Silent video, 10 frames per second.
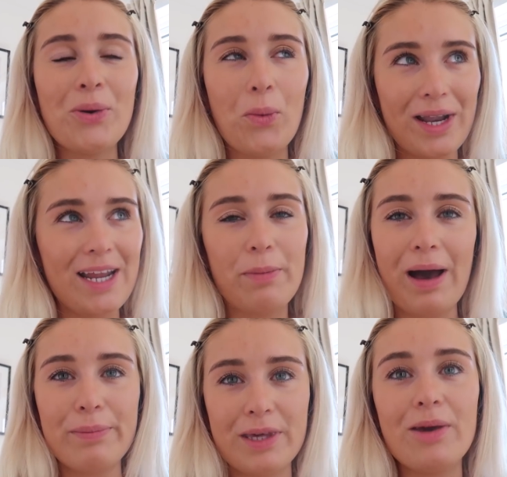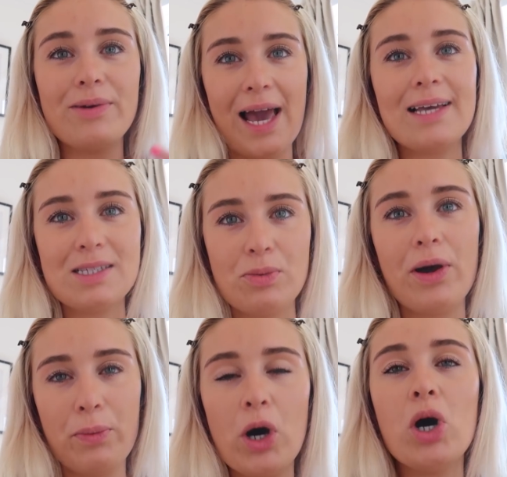We need a barbecue. Yes,
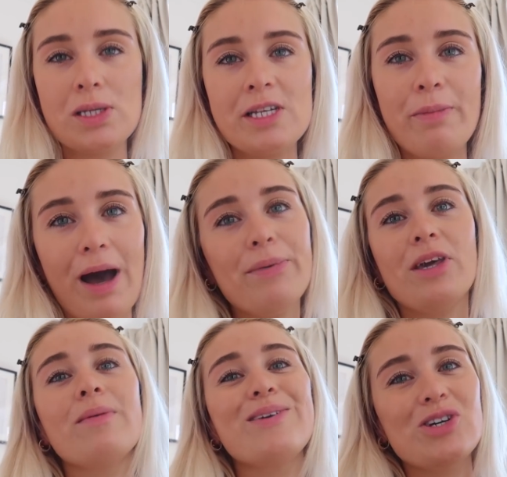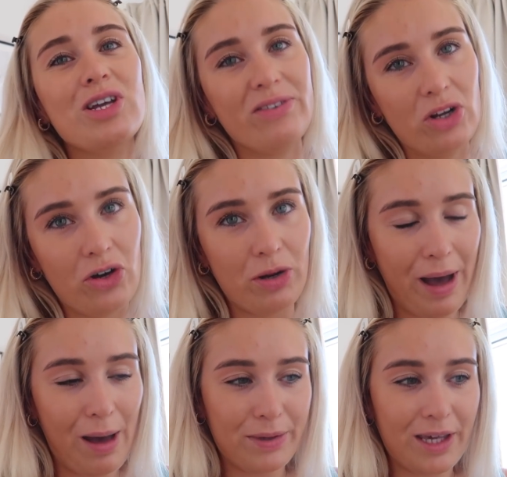we're hosting a barbecue and we don't even own a
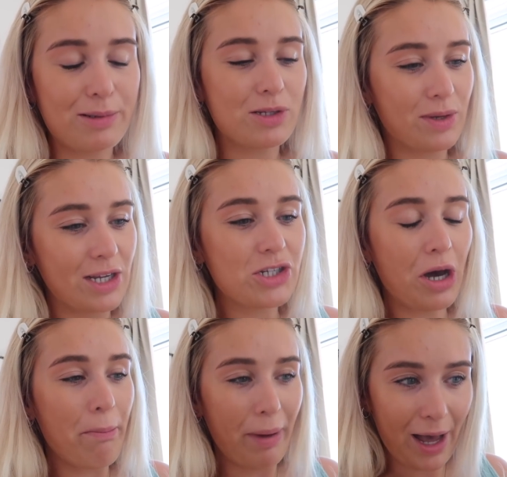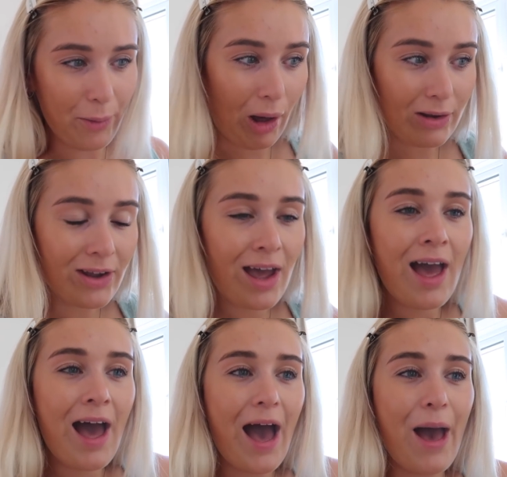barbecue, so we need to go and buy one.
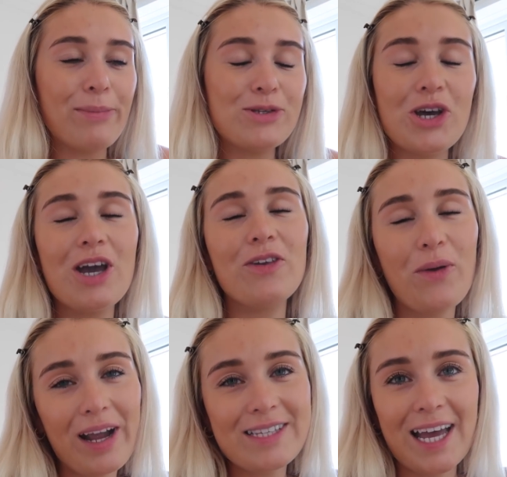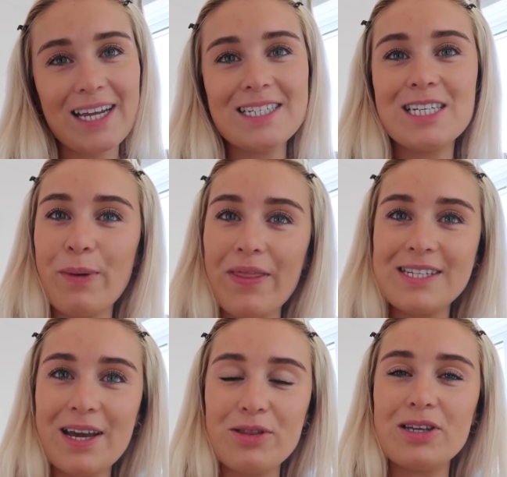So if you are excited to spend
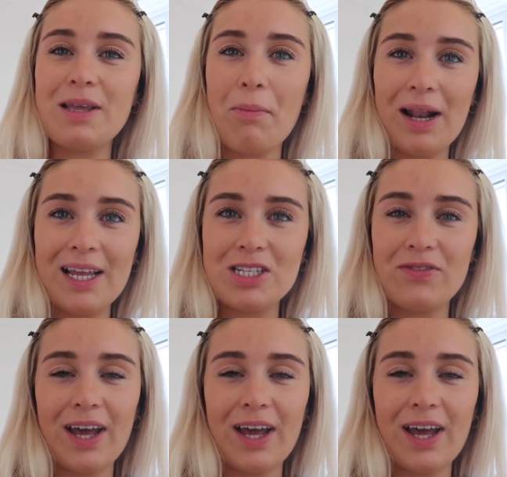the day with us, then please don't